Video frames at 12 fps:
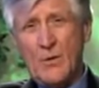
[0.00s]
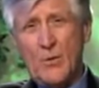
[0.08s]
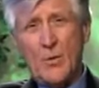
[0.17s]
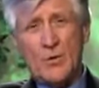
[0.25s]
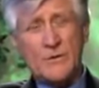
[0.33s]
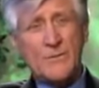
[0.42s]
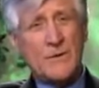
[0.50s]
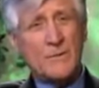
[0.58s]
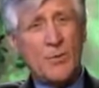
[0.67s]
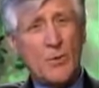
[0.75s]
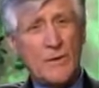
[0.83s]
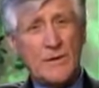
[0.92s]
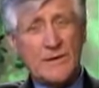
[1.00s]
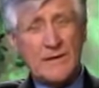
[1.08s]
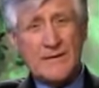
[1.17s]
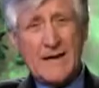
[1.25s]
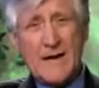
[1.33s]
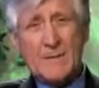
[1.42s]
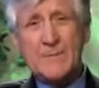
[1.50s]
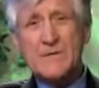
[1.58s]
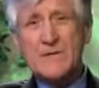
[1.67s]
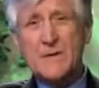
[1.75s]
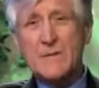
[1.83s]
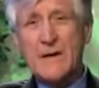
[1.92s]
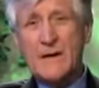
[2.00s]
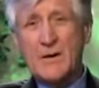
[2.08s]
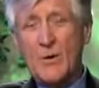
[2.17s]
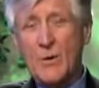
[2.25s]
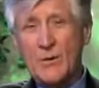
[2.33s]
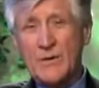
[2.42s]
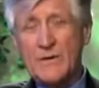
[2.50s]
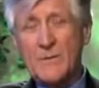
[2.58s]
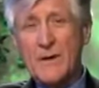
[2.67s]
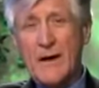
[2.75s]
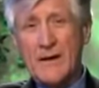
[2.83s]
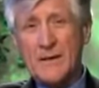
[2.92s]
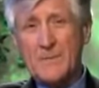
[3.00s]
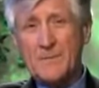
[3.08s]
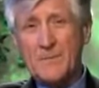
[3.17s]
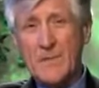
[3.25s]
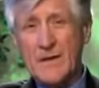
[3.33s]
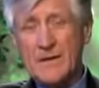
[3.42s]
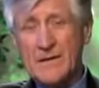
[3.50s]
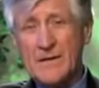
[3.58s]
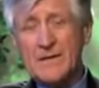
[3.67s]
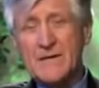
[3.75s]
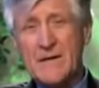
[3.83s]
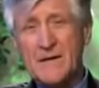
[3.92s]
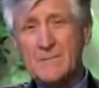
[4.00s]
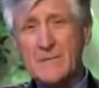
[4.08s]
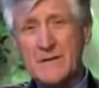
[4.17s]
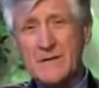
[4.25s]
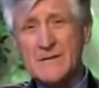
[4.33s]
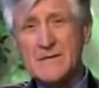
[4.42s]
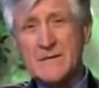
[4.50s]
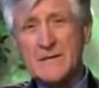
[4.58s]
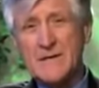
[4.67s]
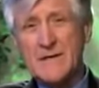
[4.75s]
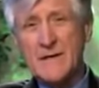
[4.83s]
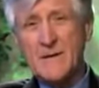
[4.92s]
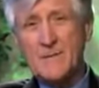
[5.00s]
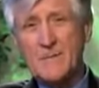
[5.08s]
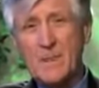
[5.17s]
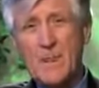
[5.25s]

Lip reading: Water's being poured in the top, it's coming out a hole in the bottom, and the containment is leaking.